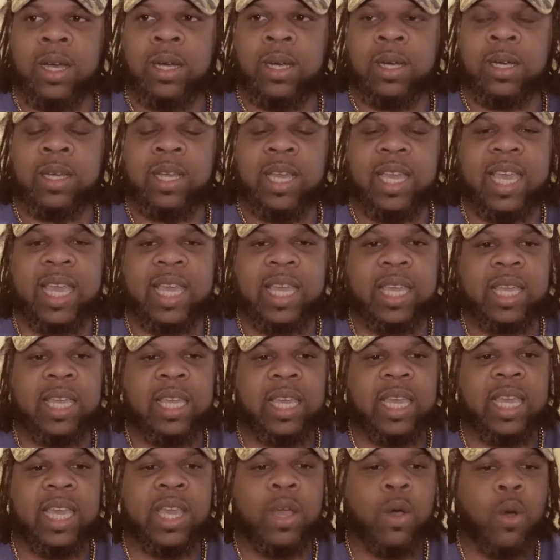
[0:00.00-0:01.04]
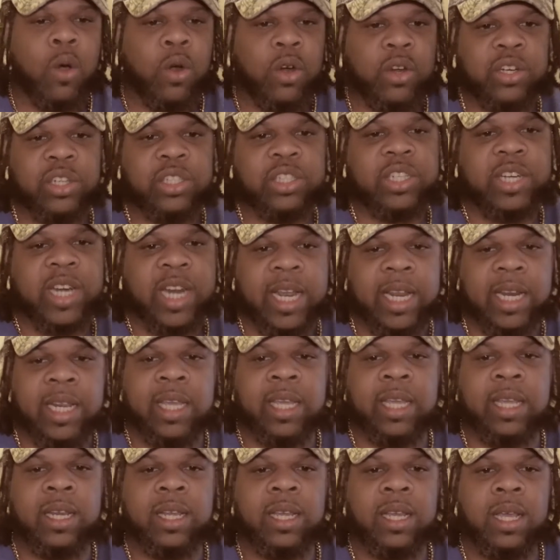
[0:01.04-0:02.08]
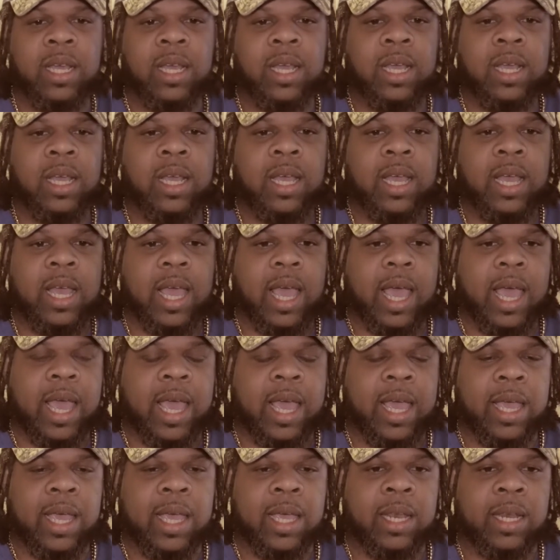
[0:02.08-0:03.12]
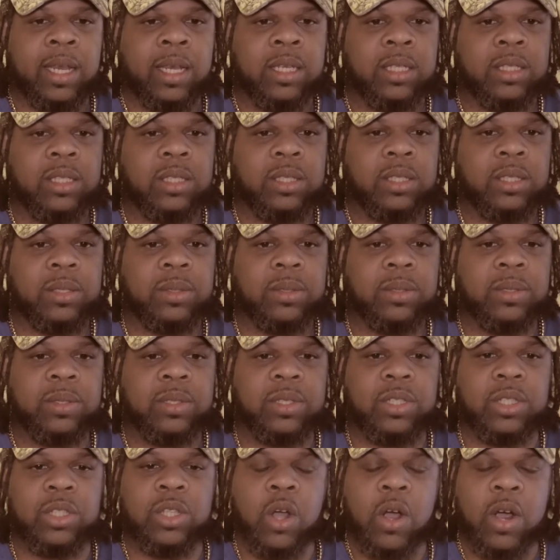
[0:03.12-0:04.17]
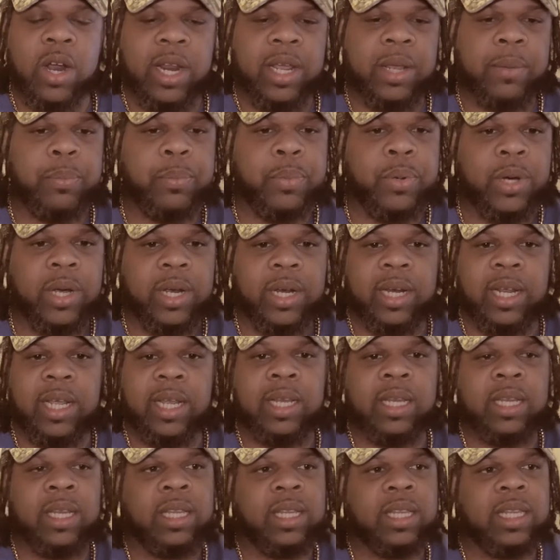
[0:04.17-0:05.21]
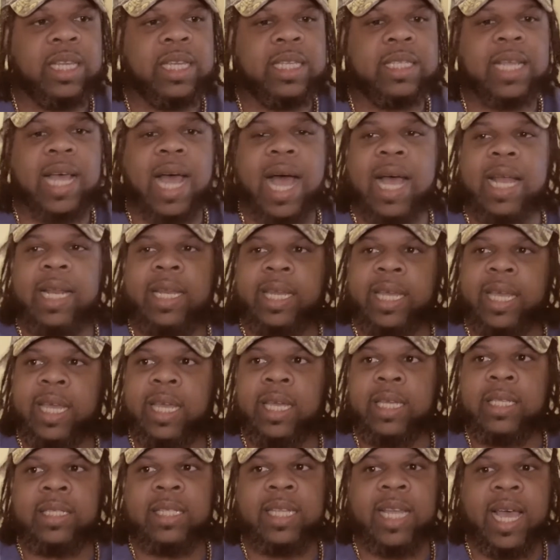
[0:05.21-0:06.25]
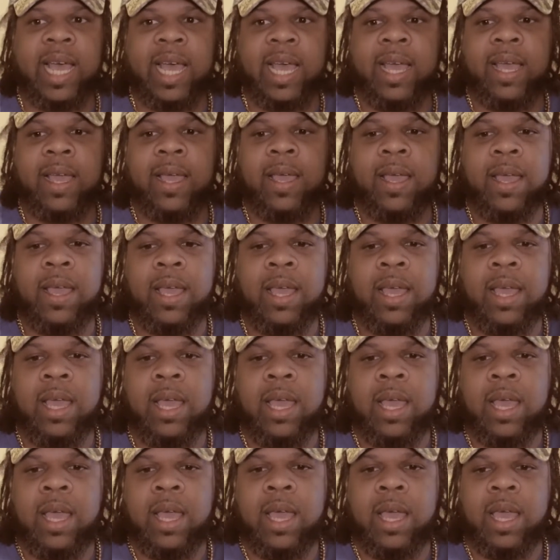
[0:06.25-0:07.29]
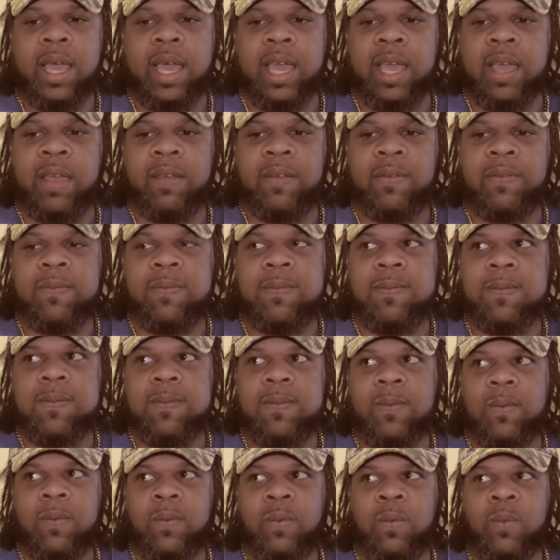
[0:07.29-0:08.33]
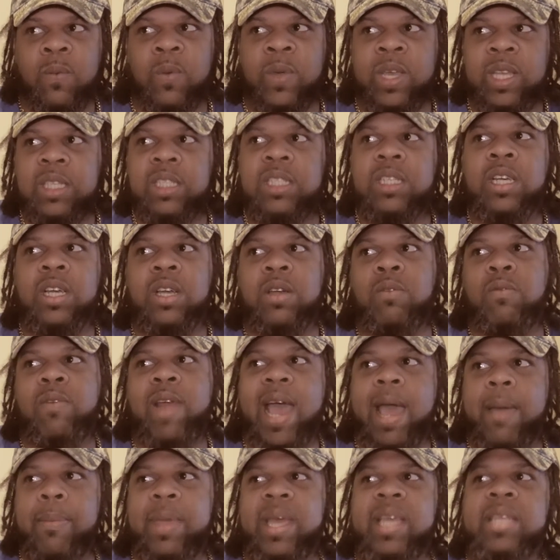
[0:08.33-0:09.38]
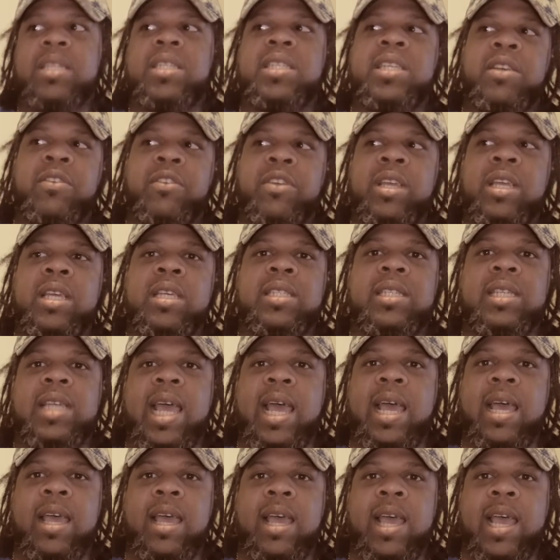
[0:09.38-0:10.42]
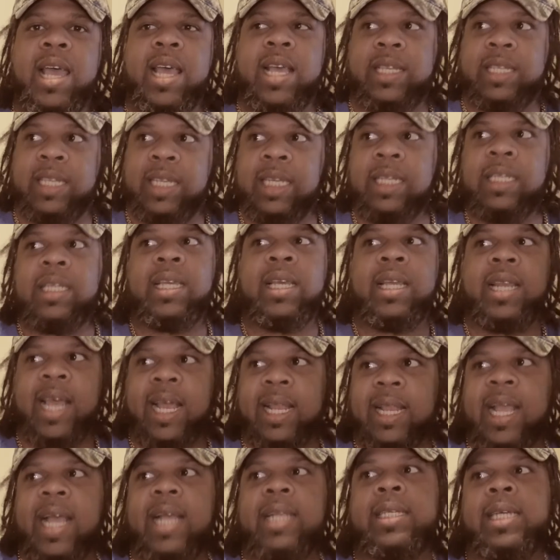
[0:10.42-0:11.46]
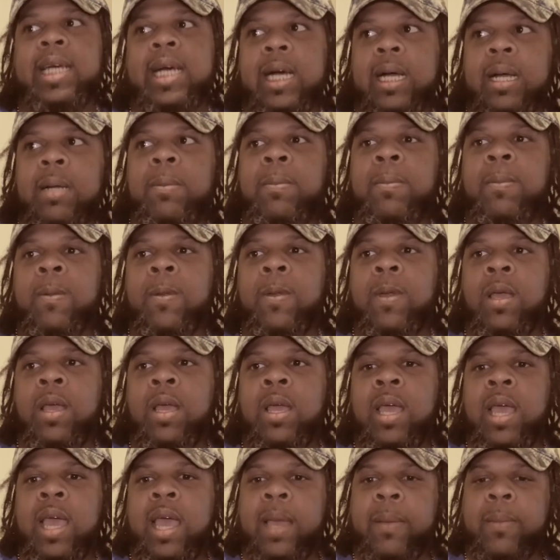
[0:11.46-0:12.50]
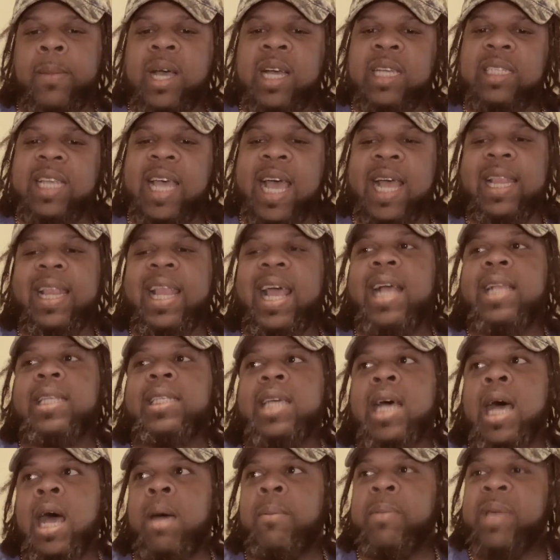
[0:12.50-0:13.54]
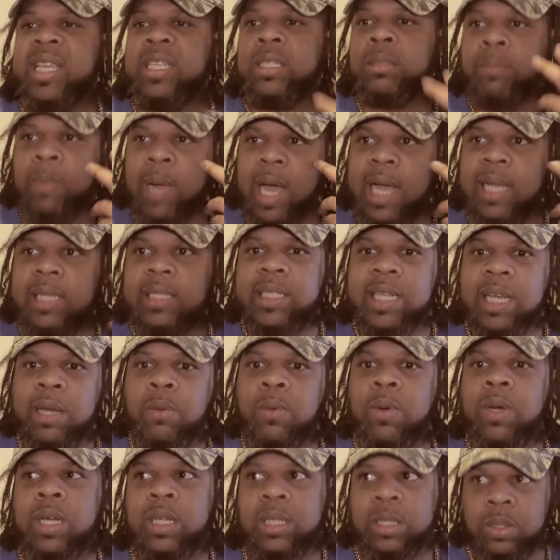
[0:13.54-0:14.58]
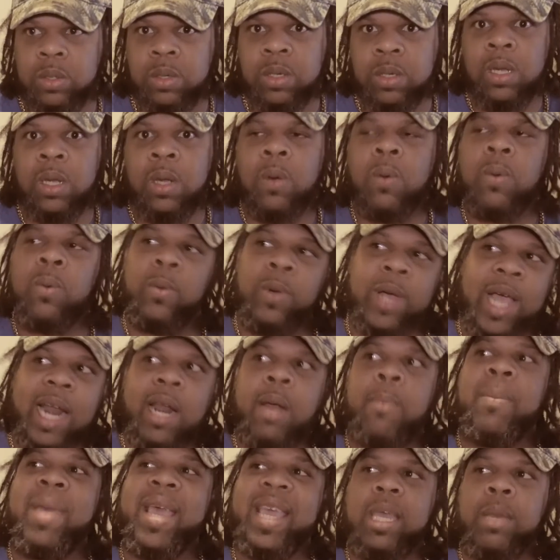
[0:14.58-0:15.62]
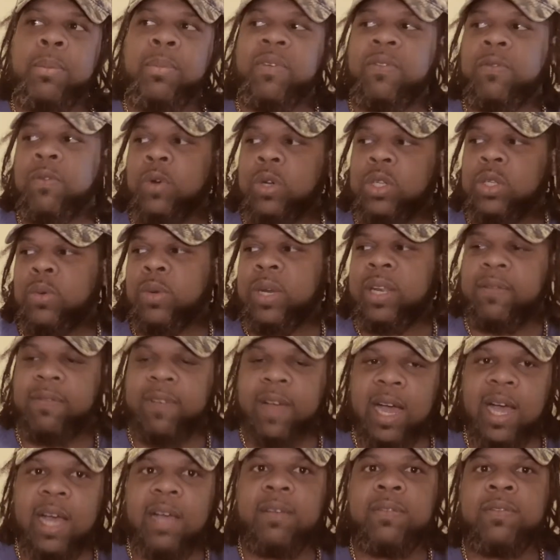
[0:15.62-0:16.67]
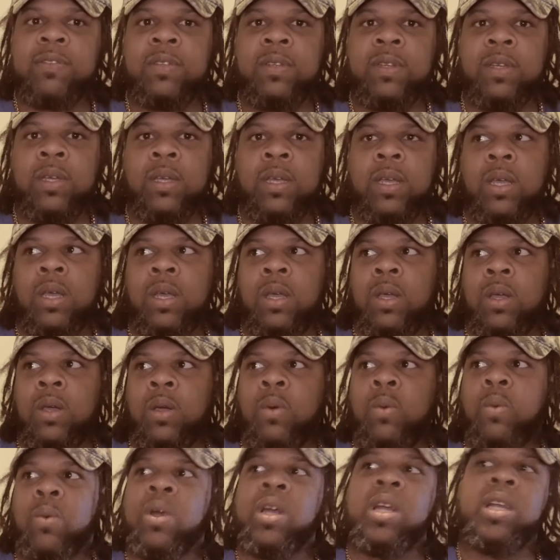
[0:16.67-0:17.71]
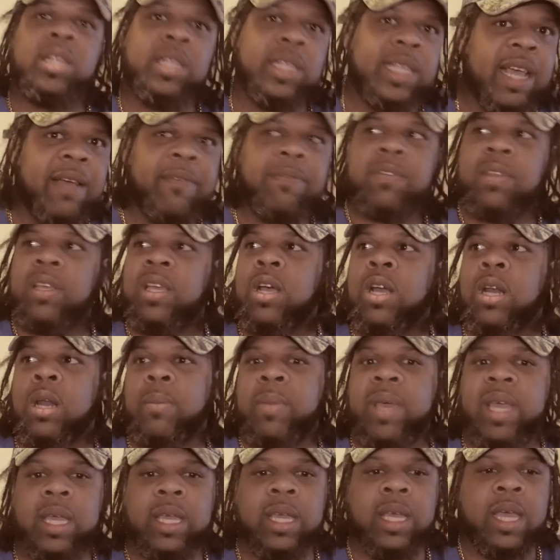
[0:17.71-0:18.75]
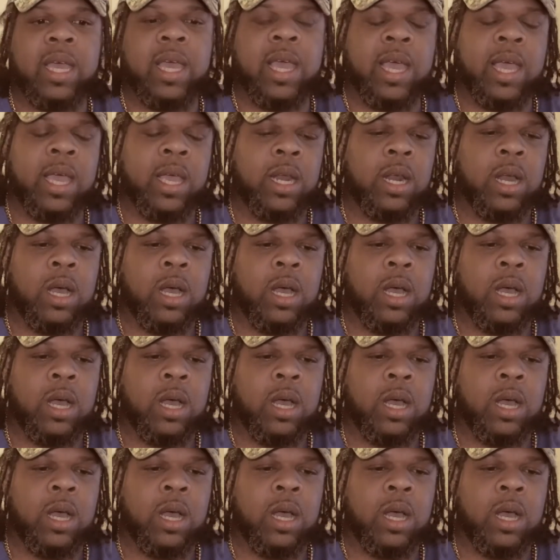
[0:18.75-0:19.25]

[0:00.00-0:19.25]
He orchestrated and started putting in these ideas that if we took rap as serious as he did at that time, because at that time his mindset was, we gotta make it before 25. We're definitely gonna make it. And